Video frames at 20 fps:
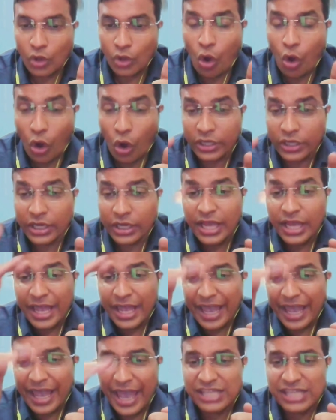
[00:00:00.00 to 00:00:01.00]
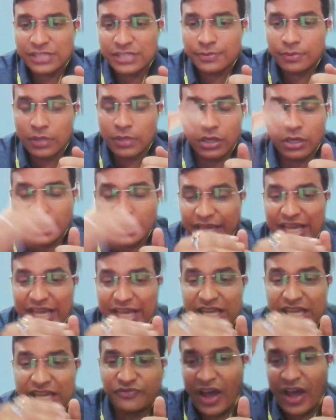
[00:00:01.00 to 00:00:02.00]
Or
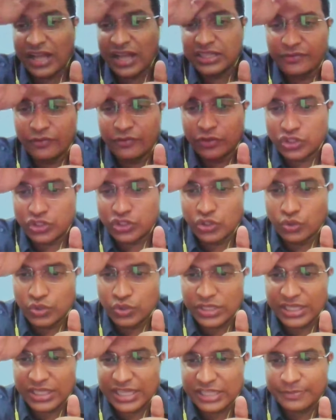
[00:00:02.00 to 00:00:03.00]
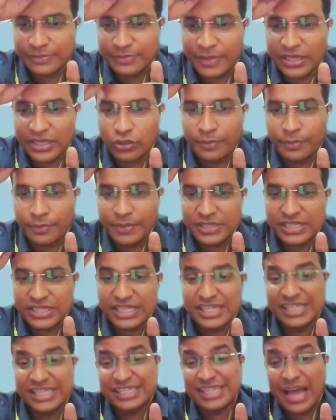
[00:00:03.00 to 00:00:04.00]
A's father was using that particular business.
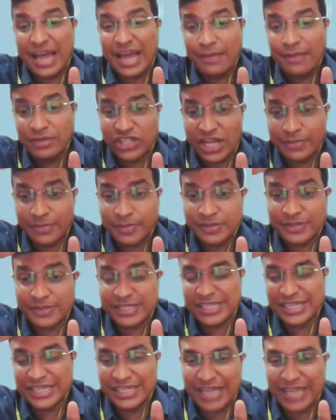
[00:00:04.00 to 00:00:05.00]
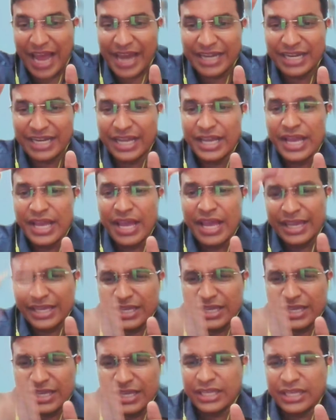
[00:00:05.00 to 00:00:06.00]
He established that business. He died.
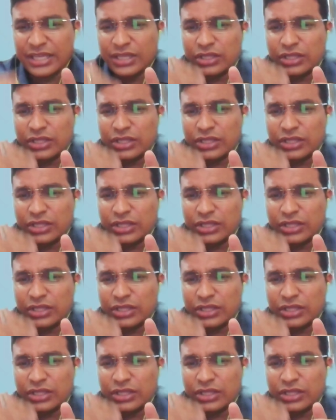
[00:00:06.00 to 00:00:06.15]
The